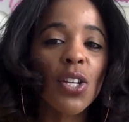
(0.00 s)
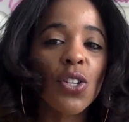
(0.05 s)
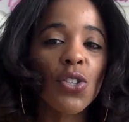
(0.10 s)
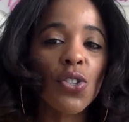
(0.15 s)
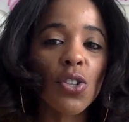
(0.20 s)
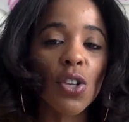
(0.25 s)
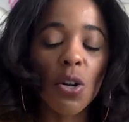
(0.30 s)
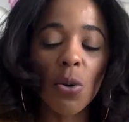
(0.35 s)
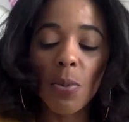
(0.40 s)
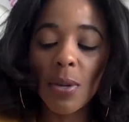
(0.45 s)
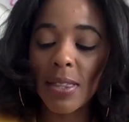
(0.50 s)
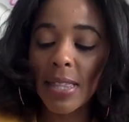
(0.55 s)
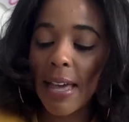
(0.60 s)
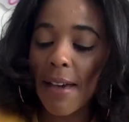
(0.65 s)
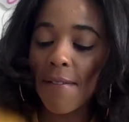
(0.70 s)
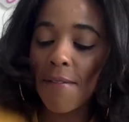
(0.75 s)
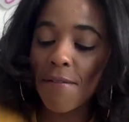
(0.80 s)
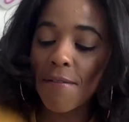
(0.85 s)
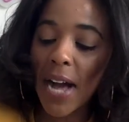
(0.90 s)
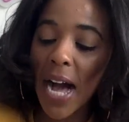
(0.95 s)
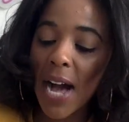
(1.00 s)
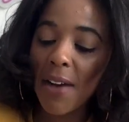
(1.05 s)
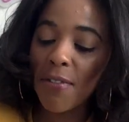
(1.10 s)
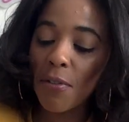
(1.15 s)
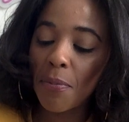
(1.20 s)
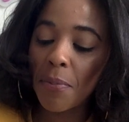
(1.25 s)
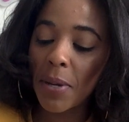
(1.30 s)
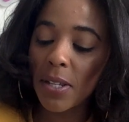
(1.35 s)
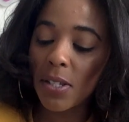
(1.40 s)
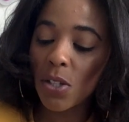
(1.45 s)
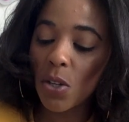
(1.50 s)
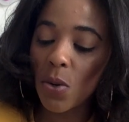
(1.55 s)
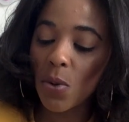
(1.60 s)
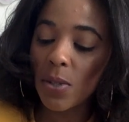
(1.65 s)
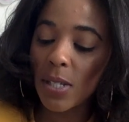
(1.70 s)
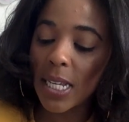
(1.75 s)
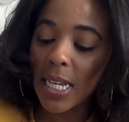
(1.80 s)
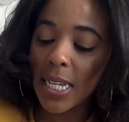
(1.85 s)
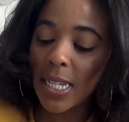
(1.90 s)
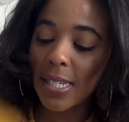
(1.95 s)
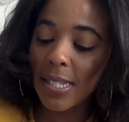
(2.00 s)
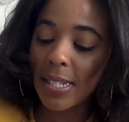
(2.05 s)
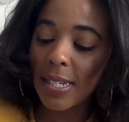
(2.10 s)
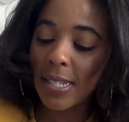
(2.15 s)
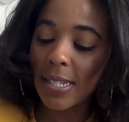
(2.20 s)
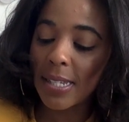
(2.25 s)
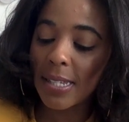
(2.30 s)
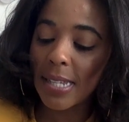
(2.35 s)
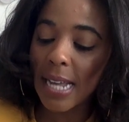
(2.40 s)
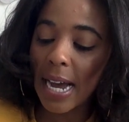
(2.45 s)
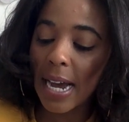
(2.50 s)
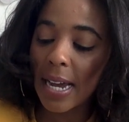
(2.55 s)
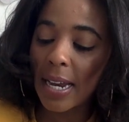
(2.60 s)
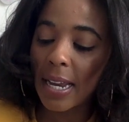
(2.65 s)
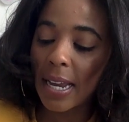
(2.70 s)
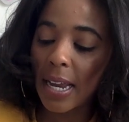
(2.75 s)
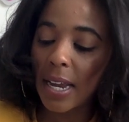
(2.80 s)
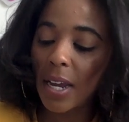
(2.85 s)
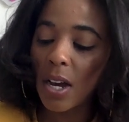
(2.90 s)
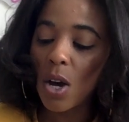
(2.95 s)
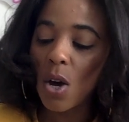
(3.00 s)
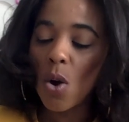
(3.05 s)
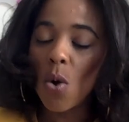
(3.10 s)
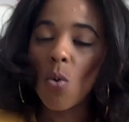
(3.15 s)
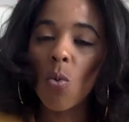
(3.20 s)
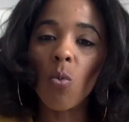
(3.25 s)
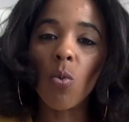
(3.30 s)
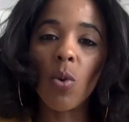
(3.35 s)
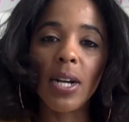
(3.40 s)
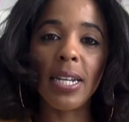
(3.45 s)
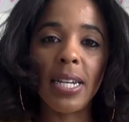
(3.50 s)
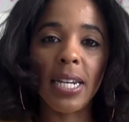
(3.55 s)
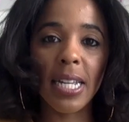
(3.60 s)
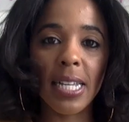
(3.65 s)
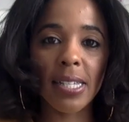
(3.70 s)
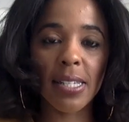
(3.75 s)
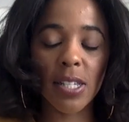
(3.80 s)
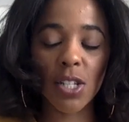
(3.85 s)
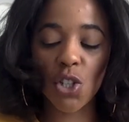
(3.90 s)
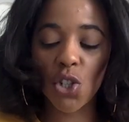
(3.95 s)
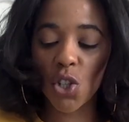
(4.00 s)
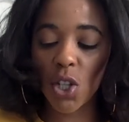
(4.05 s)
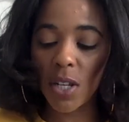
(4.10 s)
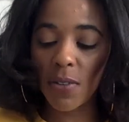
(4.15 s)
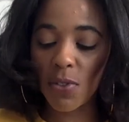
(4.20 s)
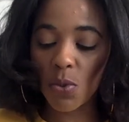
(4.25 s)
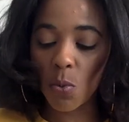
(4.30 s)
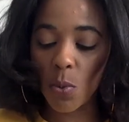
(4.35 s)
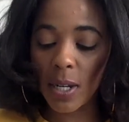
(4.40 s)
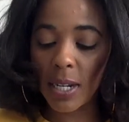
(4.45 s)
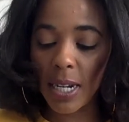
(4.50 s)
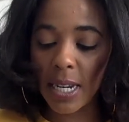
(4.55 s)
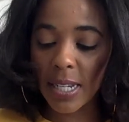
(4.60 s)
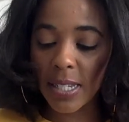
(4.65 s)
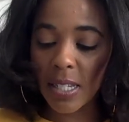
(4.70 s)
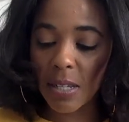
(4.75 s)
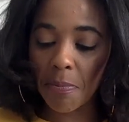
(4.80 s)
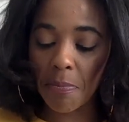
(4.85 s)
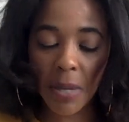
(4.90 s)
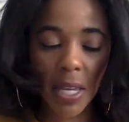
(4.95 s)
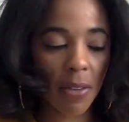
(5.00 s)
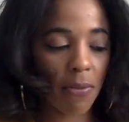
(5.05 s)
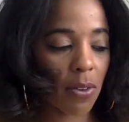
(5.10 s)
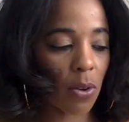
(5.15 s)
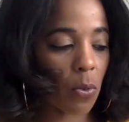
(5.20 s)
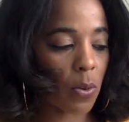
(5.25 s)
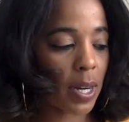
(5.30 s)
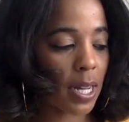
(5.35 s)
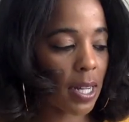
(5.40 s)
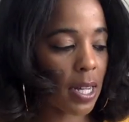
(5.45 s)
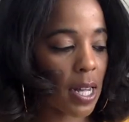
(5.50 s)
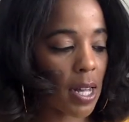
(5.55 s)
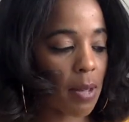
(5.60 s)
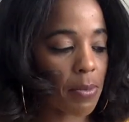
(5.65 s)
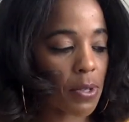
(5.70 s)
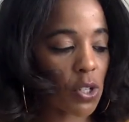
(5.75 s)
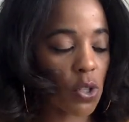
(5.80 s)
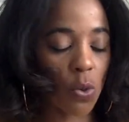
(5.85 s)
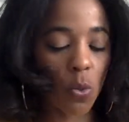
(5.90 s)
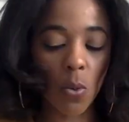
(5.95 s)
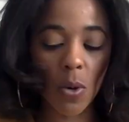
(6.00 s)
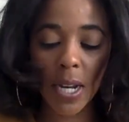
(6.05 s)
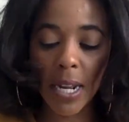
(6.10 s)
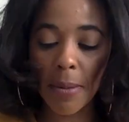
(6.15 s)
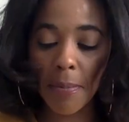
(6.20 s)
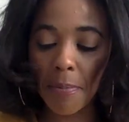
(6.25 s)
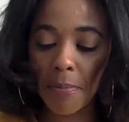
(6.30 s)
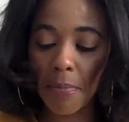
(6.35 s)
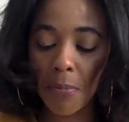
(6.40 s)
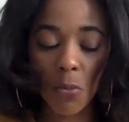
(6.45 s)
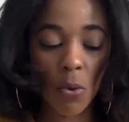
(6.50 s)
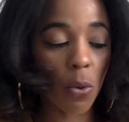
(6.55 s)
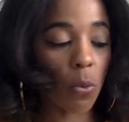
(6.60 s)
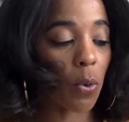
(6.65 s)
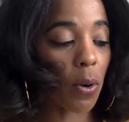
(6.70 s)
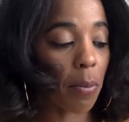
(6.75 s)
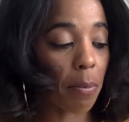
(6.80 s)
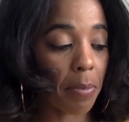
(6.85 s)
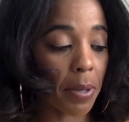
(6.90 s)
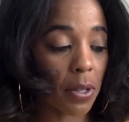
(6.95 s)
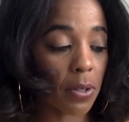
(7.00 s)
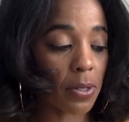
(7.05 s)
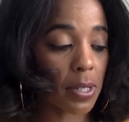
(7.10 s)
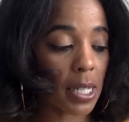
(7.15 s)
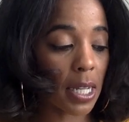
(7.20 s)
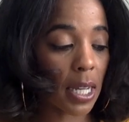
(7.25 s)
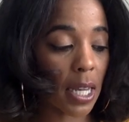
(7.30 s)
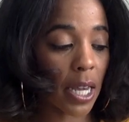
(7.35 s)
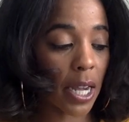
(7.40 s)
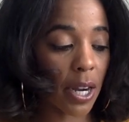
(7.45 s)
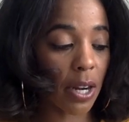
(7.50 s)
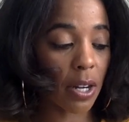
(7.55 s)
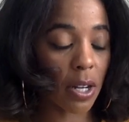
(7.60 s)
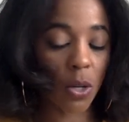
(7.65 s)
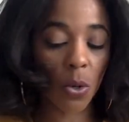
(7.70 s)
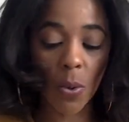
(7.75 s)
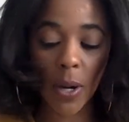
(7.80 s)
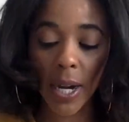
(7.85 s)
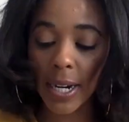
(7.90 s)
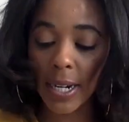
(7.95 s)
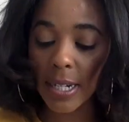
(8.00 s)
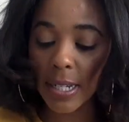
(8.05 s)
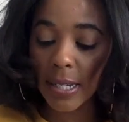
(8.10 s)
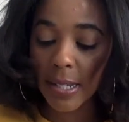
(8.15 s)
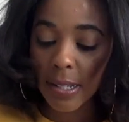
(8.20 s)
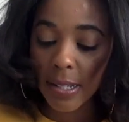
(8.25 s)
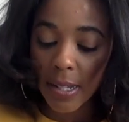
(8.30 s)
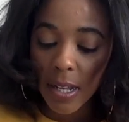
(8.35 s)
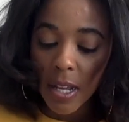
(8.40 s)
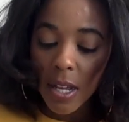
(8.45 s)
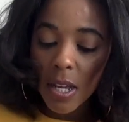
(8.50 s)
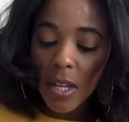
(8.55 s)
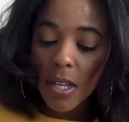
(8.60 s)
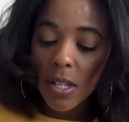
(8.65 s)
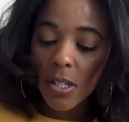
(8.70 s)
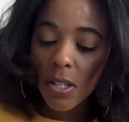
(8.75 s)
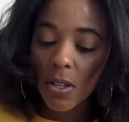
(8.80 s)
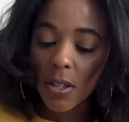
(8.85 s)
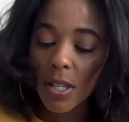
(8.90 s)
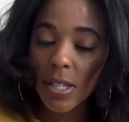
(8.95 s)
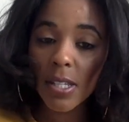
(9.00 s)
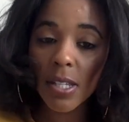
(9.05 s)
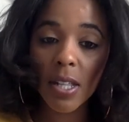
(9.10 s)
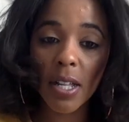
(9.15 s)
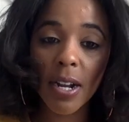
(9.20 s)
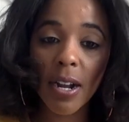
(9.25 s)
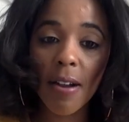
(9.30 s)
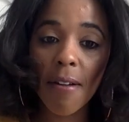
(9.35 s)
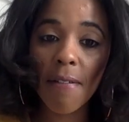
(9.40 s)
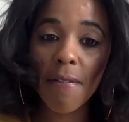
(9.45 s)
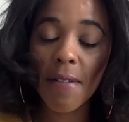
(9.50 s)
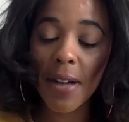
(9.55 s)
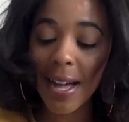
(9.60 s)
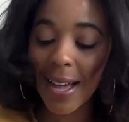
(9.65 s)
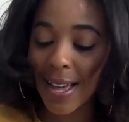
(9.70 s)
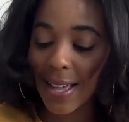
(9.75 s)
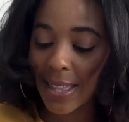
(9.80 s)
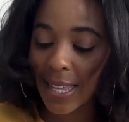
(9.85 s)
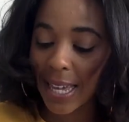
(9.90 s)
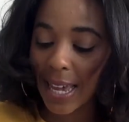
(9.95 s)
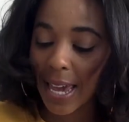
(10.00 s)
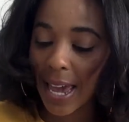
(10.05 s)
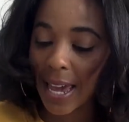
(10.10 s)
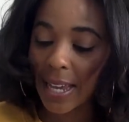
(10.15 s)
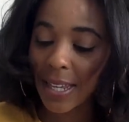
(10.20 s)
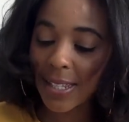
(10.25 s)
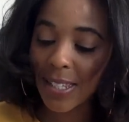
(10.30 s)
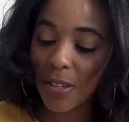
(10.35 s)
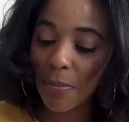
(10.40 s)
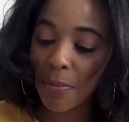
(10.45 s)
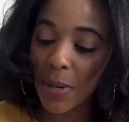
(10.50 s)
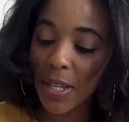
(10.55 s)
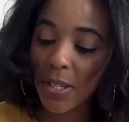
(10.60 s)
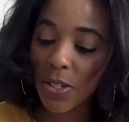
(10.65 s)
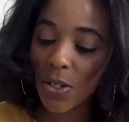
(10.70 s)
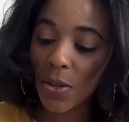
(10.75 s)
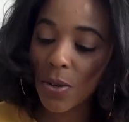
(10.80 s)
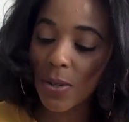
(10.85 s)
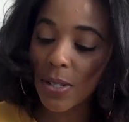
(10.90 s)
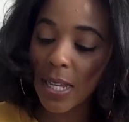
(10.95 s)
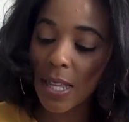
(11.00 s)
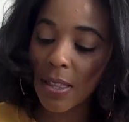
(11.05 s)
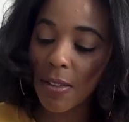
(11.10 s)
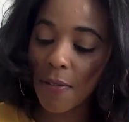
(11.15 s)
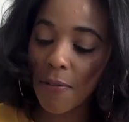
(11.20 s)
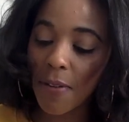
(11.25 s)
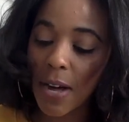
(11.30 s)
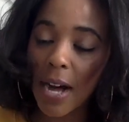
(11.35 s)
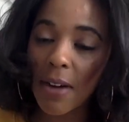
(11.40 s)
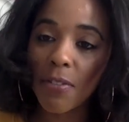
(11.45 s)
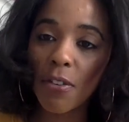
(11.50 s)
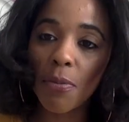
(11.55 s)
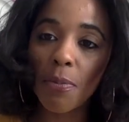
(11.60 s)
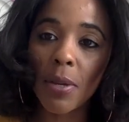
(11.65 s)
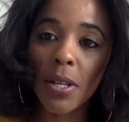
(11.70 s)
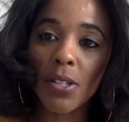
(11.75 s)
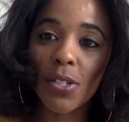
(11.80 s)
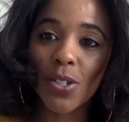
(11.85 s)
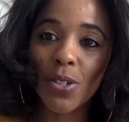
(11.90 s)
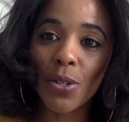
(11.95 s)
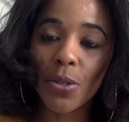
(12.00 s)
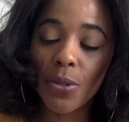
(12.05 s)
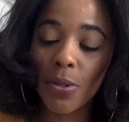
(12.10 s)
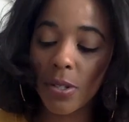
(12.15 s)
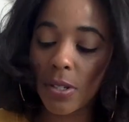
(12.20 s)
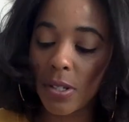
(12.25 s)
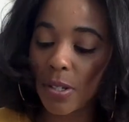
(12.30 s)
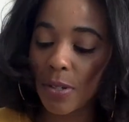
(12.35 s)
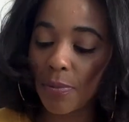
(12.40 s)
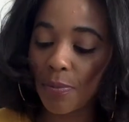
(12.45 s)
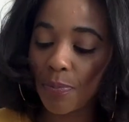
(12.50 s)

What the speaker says: So with that Five of Pentacles is deciding what needs to shift, what needs to pivot when it comes to what we're building here, Aquarius. So let's clarify the Ace of Pentacles and the Five of Pentacles.